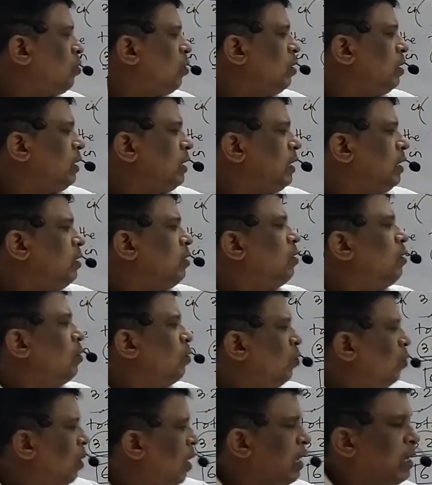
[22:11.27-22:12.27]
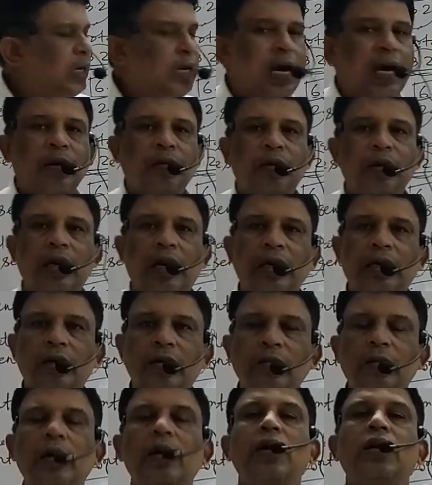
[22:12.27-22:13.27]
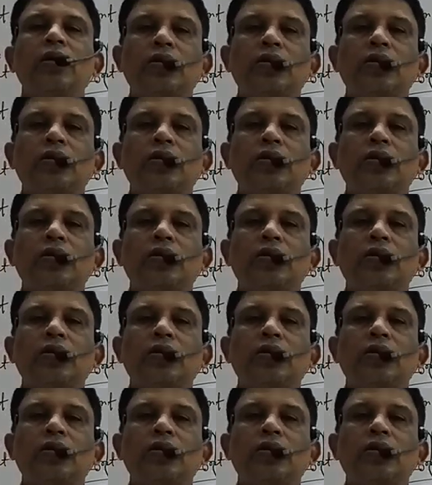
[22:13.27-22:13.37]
contains one carbon atom.